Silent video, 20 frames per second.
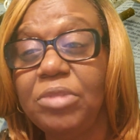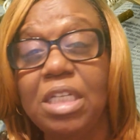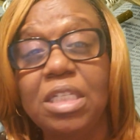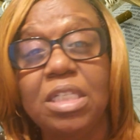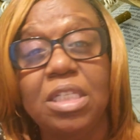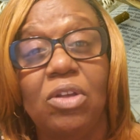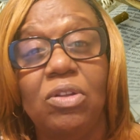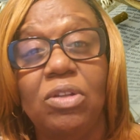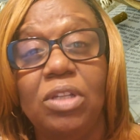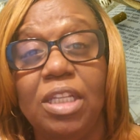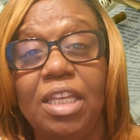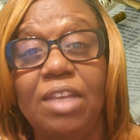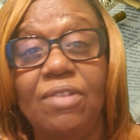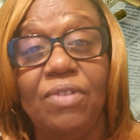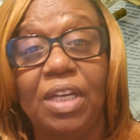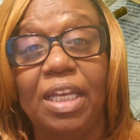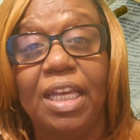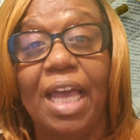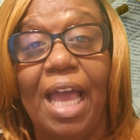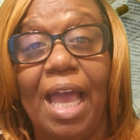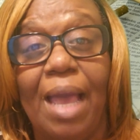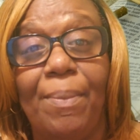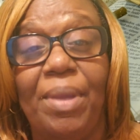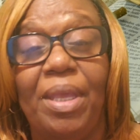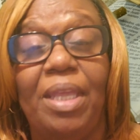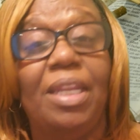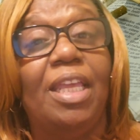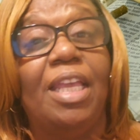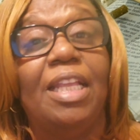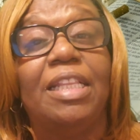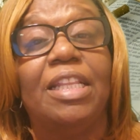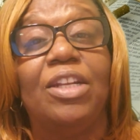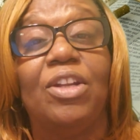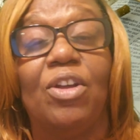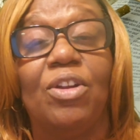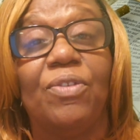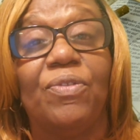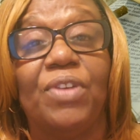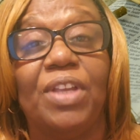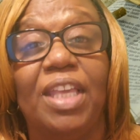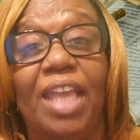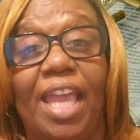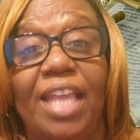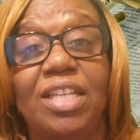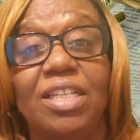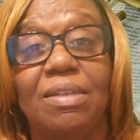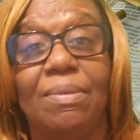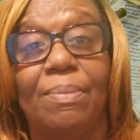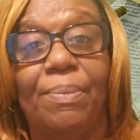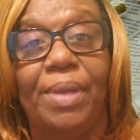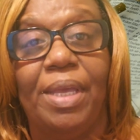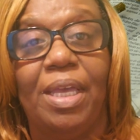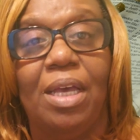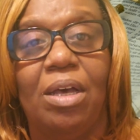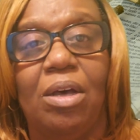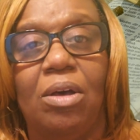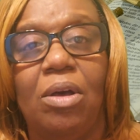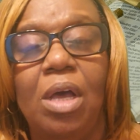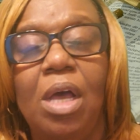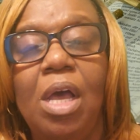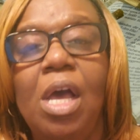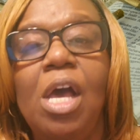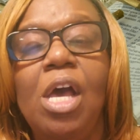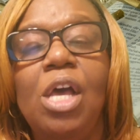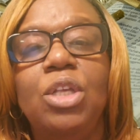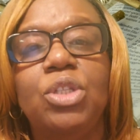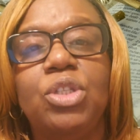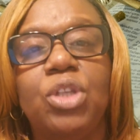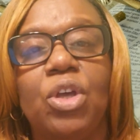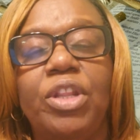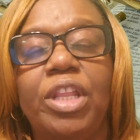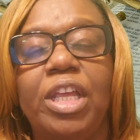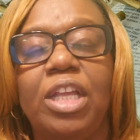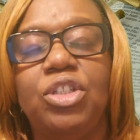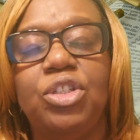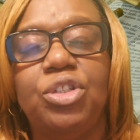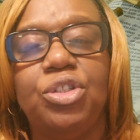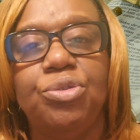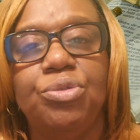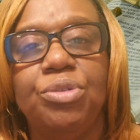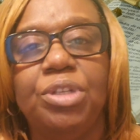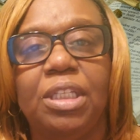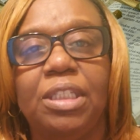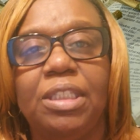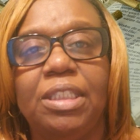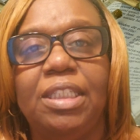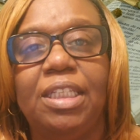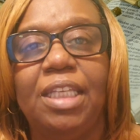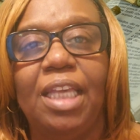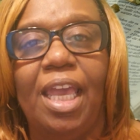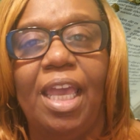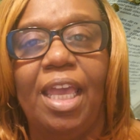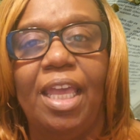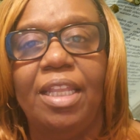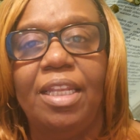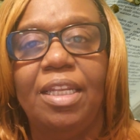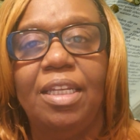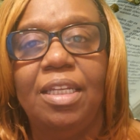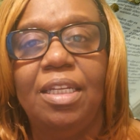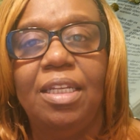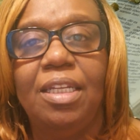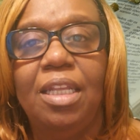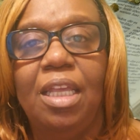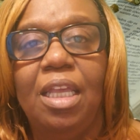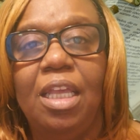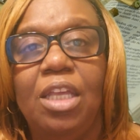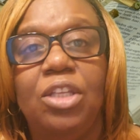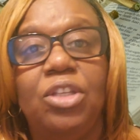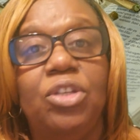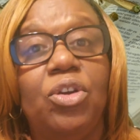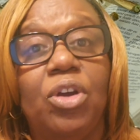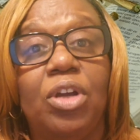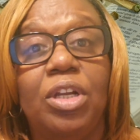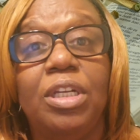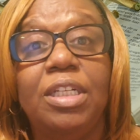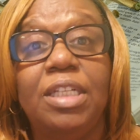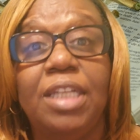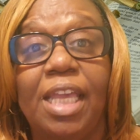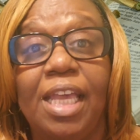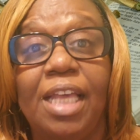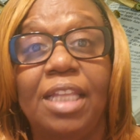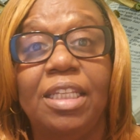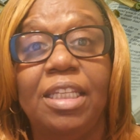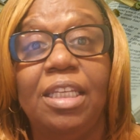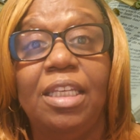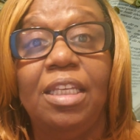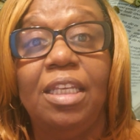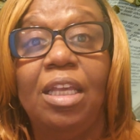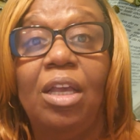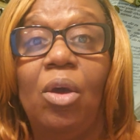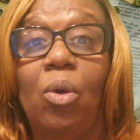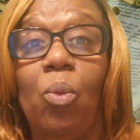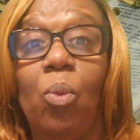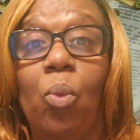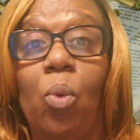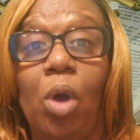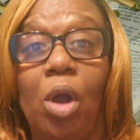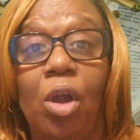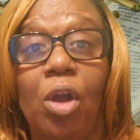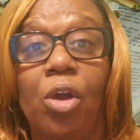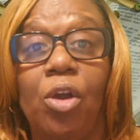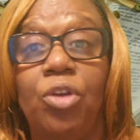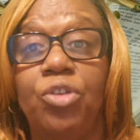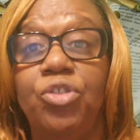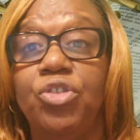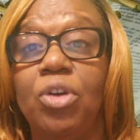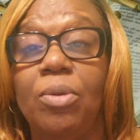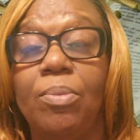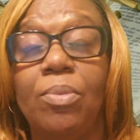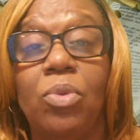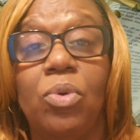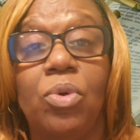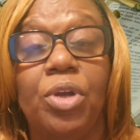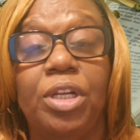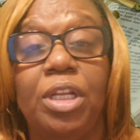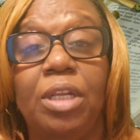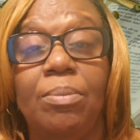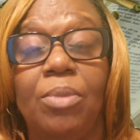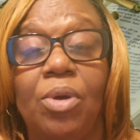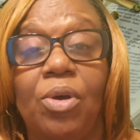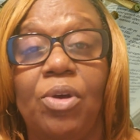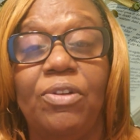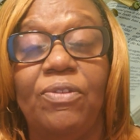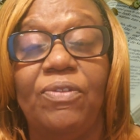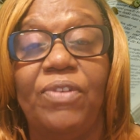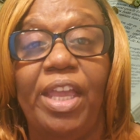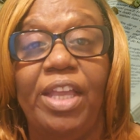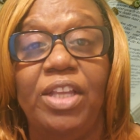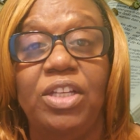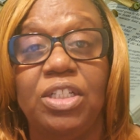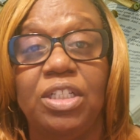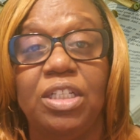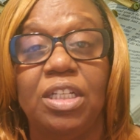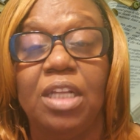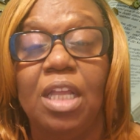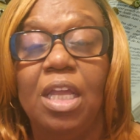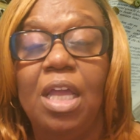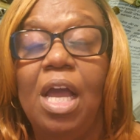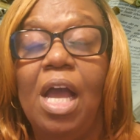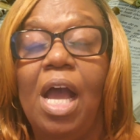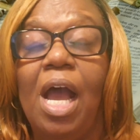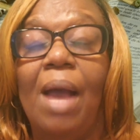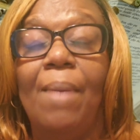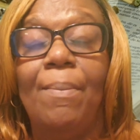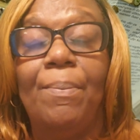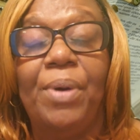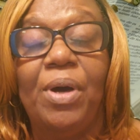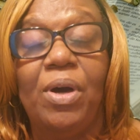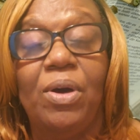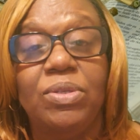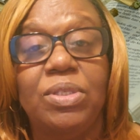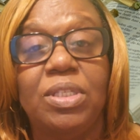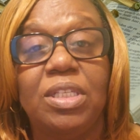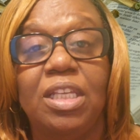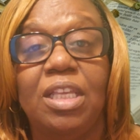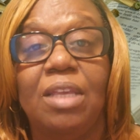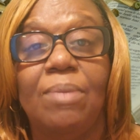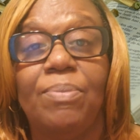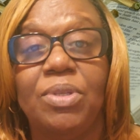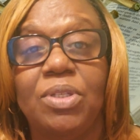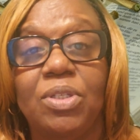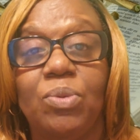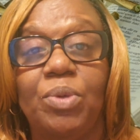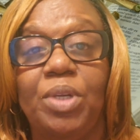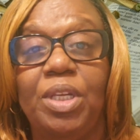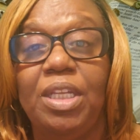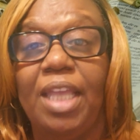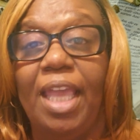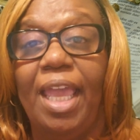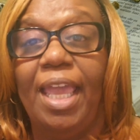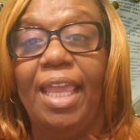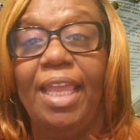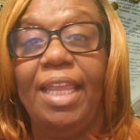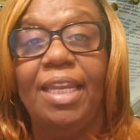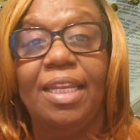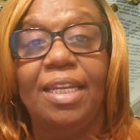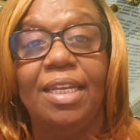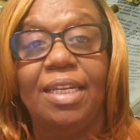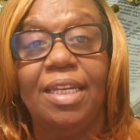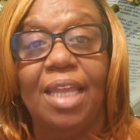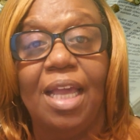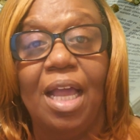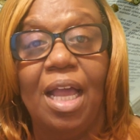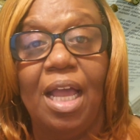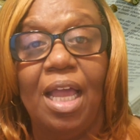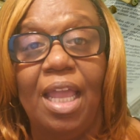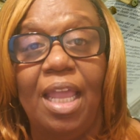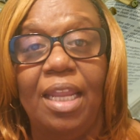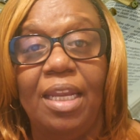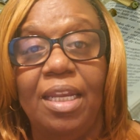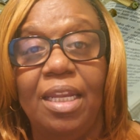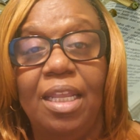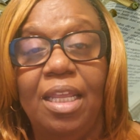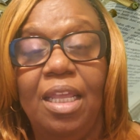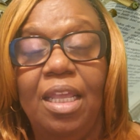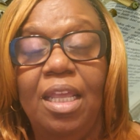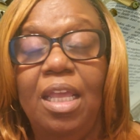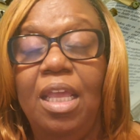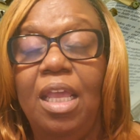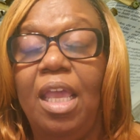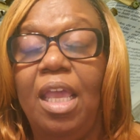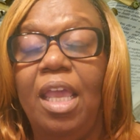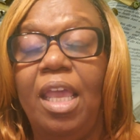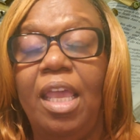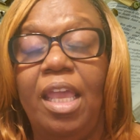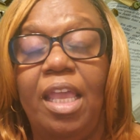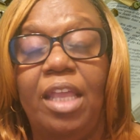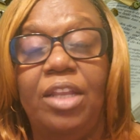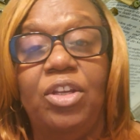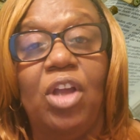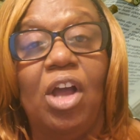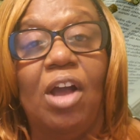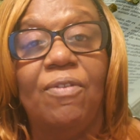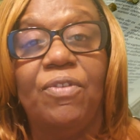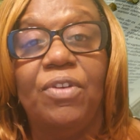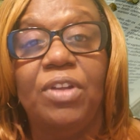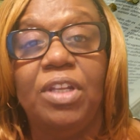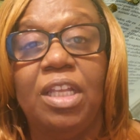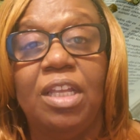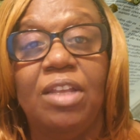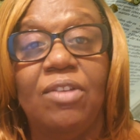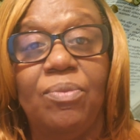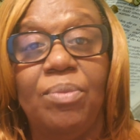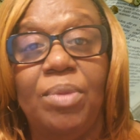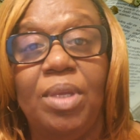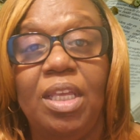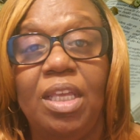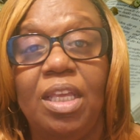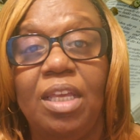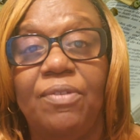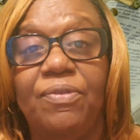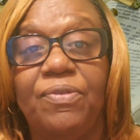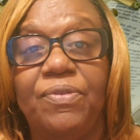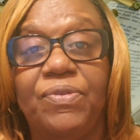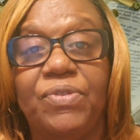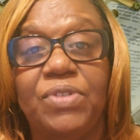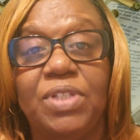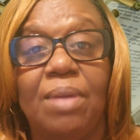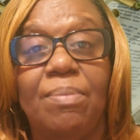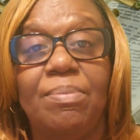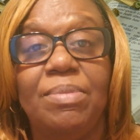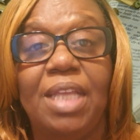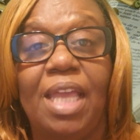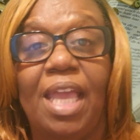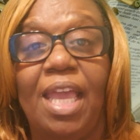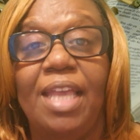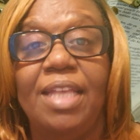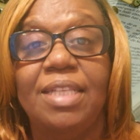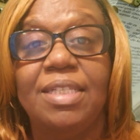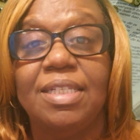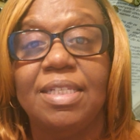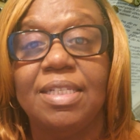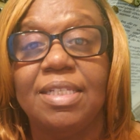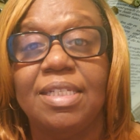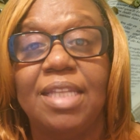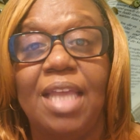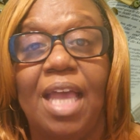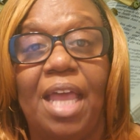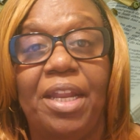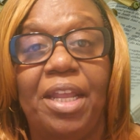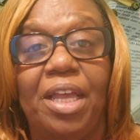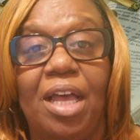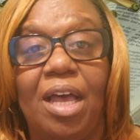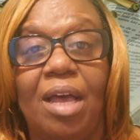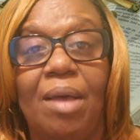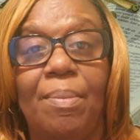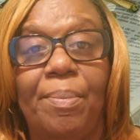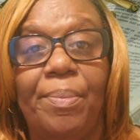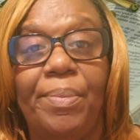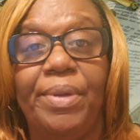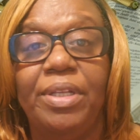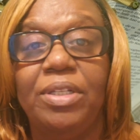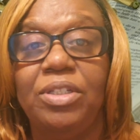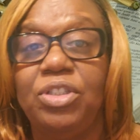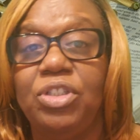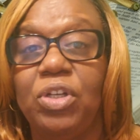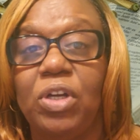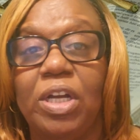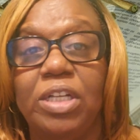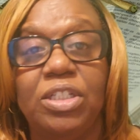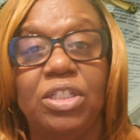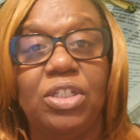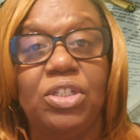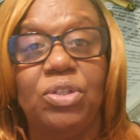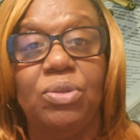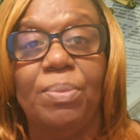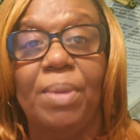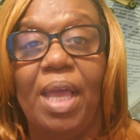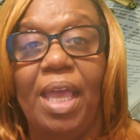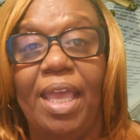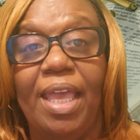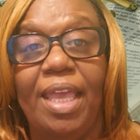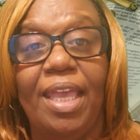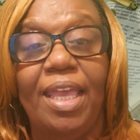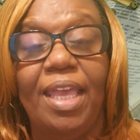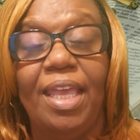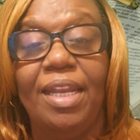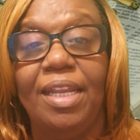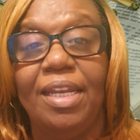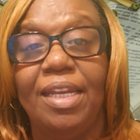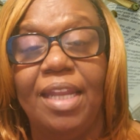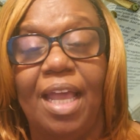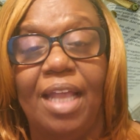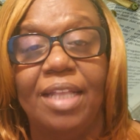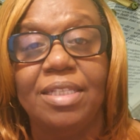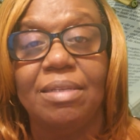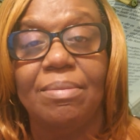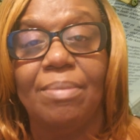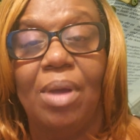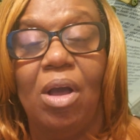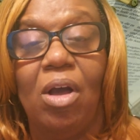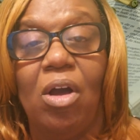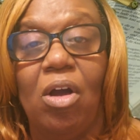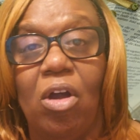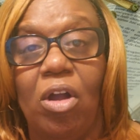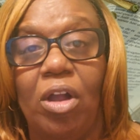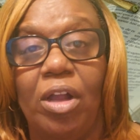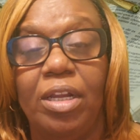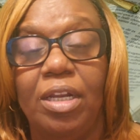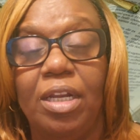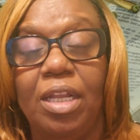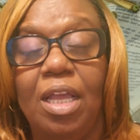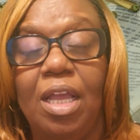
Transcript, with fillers: So leave a comment, hit the notification bell so that you can get your daily word, your morning motivation. I'm posting it between 8 and 9. And y'all forgive me if some days it's not up, but charge it to my head and not to my heart.